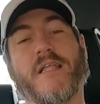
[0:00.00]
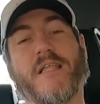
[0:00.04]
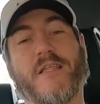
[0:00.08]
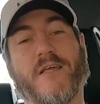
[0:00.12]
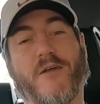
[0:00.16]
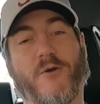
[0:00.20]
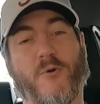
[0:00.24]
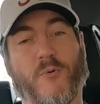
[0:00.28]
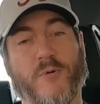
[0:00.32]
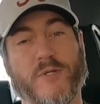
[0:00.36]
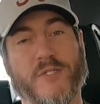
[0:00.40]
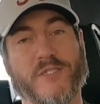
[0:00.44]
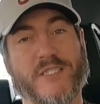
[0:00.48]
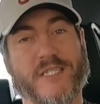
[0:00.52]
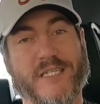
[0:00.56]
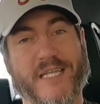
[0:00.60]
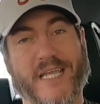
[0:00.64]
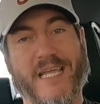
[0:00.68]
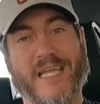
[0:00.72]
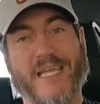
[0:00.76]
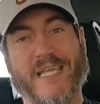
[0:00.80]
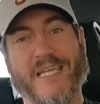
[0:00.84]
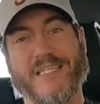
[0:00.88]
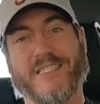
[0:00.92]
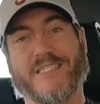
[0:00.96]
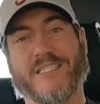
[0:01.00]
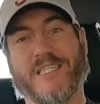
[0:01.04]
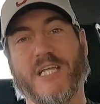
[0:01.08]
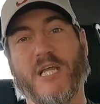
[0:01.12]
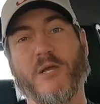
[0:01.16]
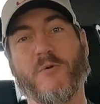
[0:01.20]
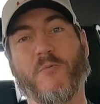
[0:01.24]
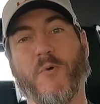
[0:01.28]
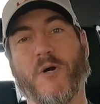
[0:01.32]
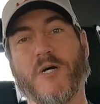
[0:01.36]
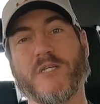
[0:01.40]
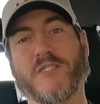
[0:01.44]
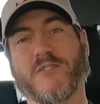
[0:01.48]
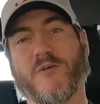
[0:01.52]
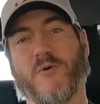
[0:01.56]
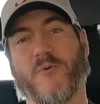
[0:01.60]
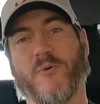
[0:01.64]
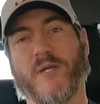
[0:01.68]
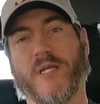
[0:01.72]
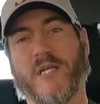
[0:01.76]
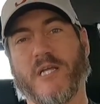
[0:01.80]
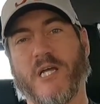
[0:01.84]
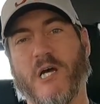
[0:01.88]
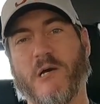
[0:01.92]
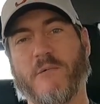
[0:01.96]
According to the gauge, it was
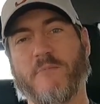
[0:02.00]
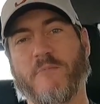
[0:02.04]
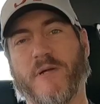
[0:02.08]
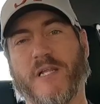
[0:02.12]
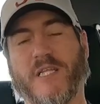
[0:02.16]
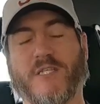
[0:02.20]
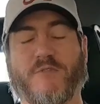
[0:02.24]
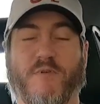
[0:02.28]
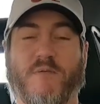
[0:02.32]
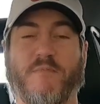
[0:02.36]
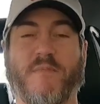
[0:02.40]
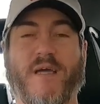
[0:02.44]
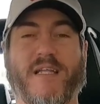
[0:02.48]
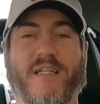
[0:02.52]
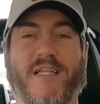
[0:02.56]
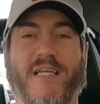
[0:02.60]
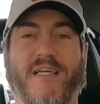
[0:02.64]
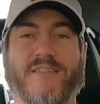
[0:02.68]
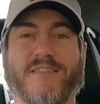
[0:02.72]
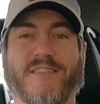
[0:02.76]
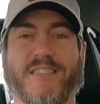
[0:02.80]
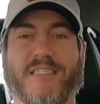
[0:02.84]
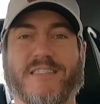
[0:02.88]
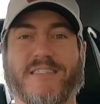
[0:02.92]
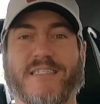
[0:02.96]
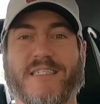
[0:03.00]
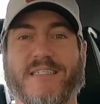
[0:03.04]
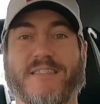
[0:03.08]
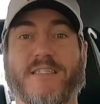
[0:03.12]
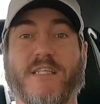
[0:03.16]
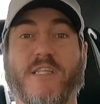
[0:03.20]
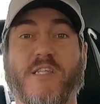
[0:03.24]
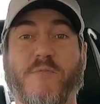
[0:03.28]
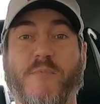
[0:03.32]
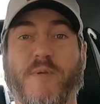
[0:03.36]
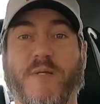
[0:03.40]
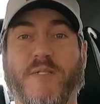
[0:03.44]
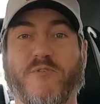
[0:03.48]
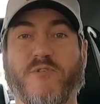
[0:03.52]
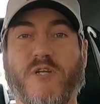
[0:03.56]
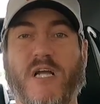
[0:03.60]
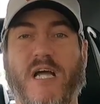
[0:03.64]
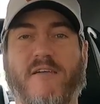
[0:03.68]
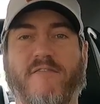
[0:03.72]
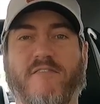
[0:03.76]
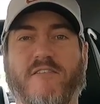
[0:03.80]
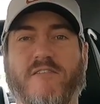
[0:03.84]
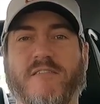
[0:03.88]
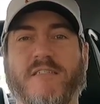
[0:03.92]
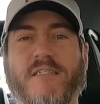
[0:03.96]
going up, but it's went back down since then, since I've been
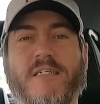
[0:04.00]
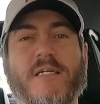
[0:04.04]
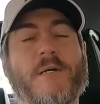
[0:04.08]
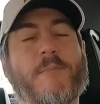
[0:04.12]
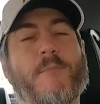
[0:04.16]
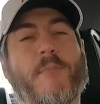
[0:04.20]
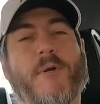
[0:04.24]
driving,